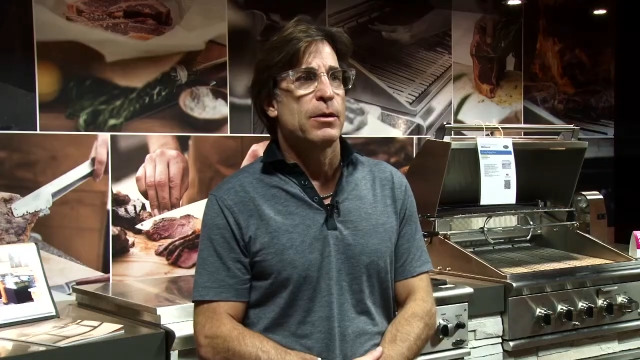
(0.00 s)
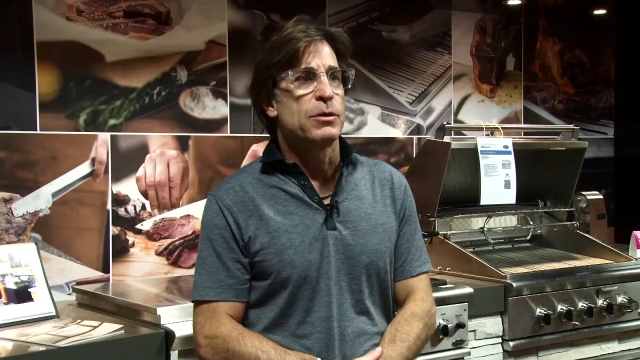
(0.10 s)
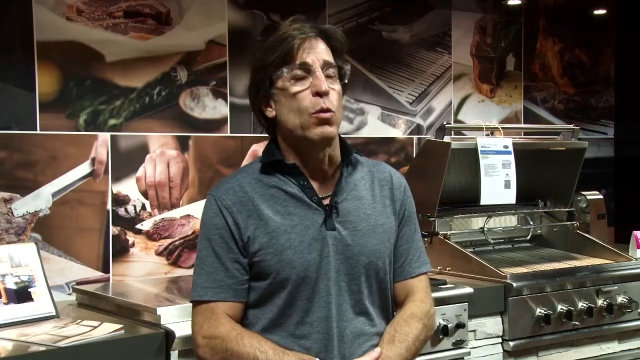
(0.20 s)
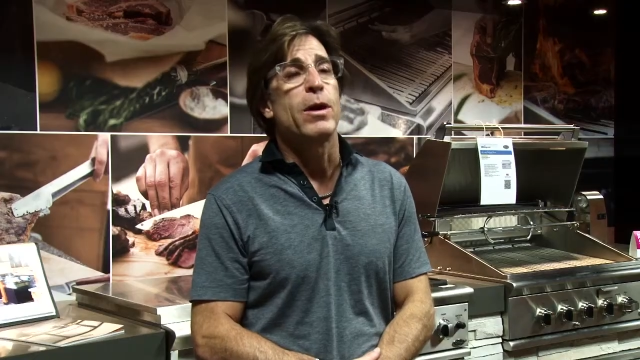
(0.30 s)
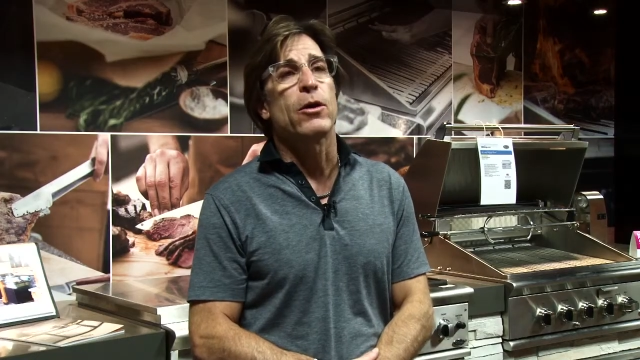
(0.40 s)

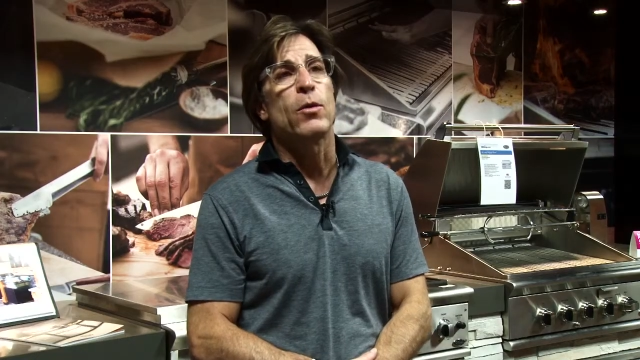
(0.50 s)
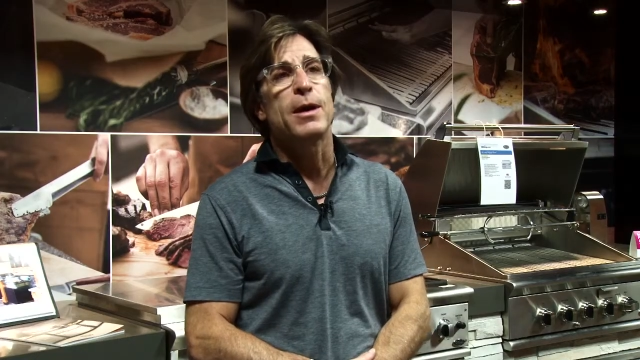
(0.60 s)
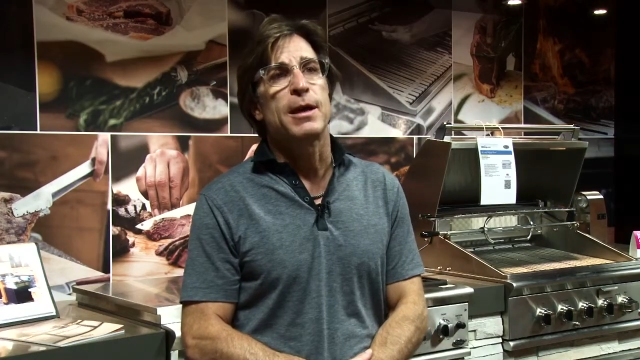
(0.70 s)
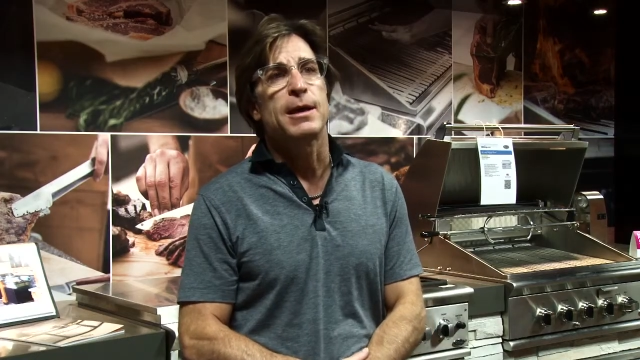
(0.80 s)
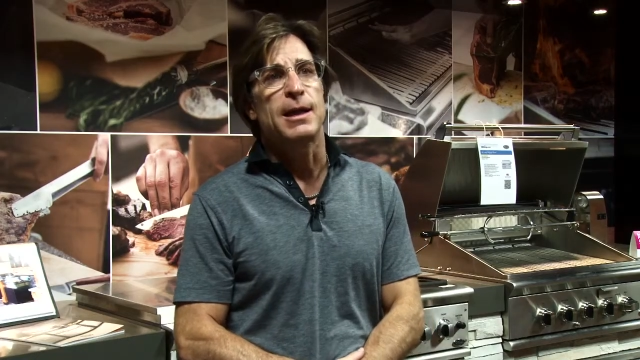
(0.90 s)
So one of the
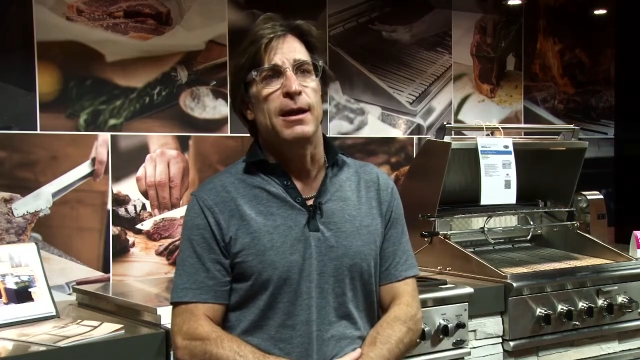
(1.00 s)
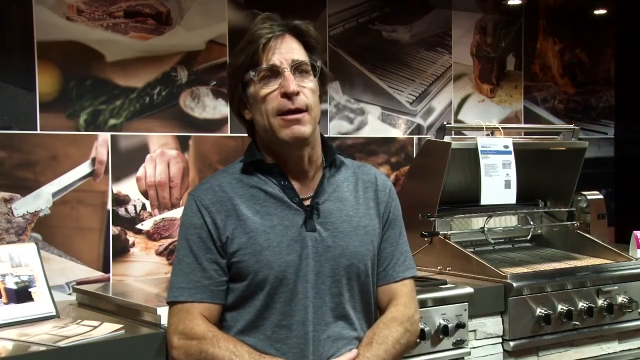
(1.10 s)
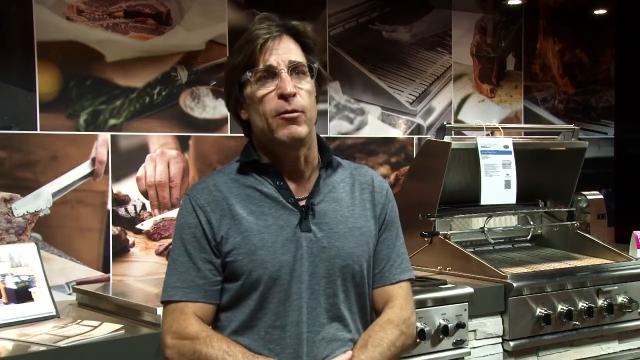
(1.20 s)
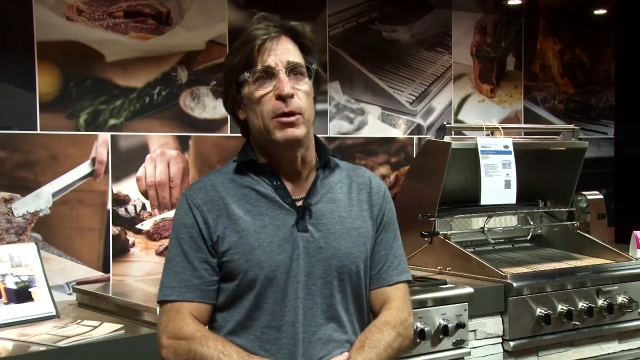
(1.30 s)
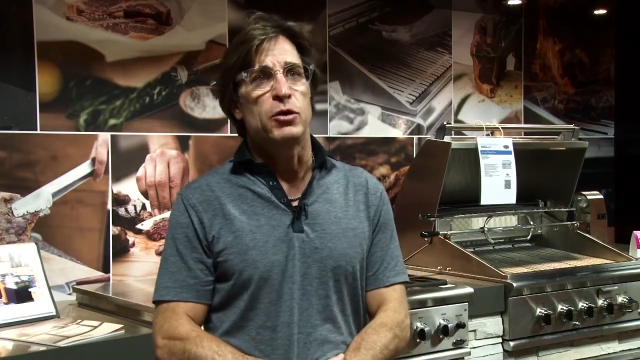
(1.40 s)
great things I
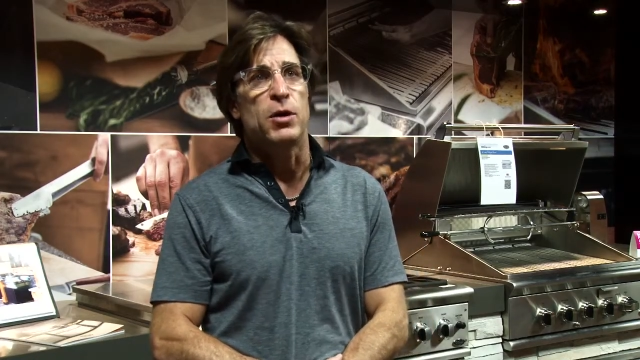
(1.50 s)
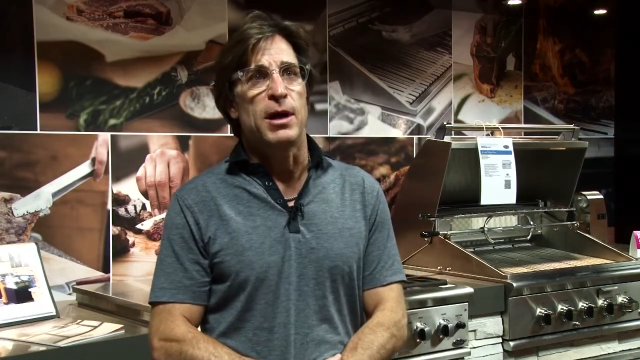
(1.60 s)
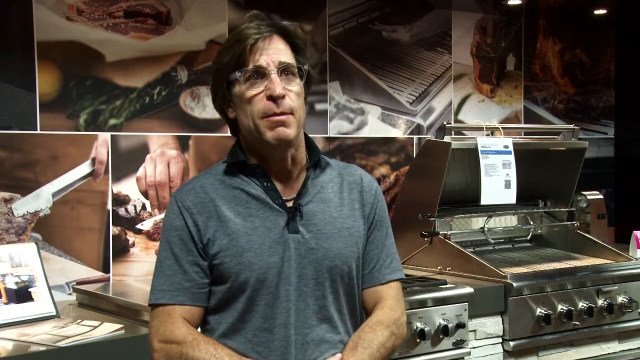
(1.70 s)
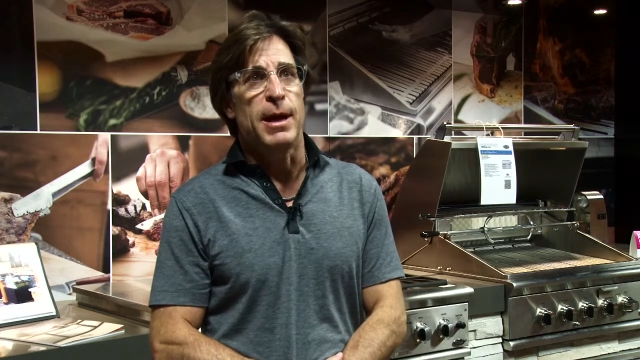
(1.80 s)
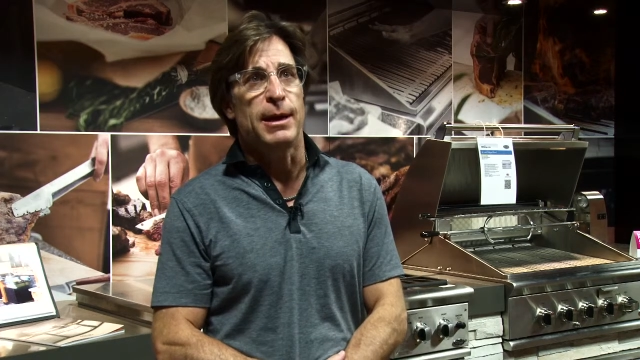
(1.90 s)
love about
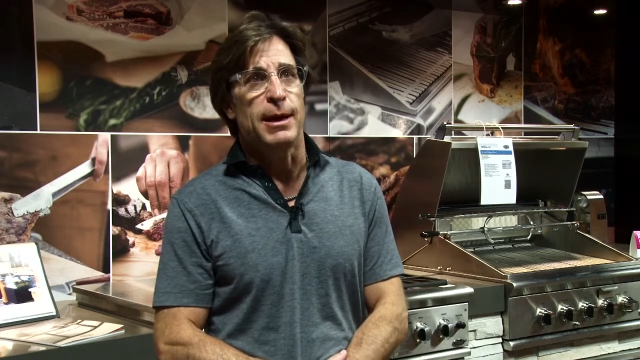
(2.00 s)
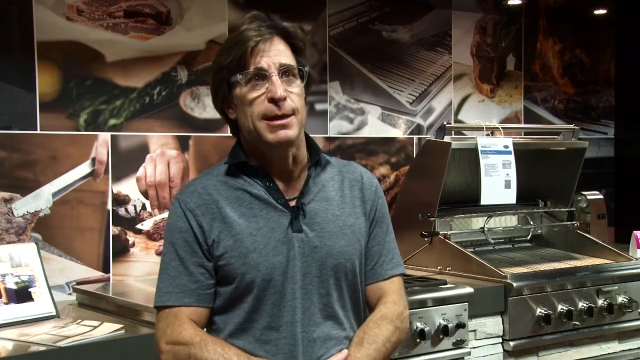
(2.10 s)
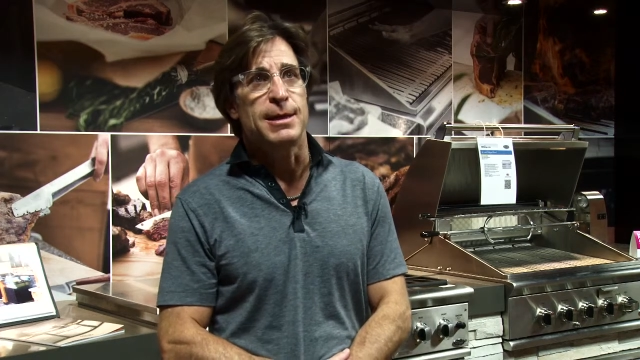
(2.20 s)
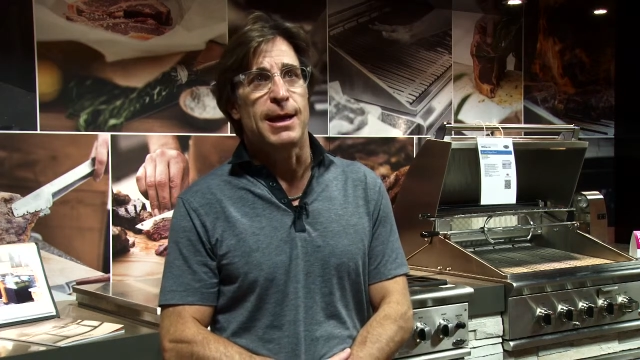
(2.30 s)
Tradebank is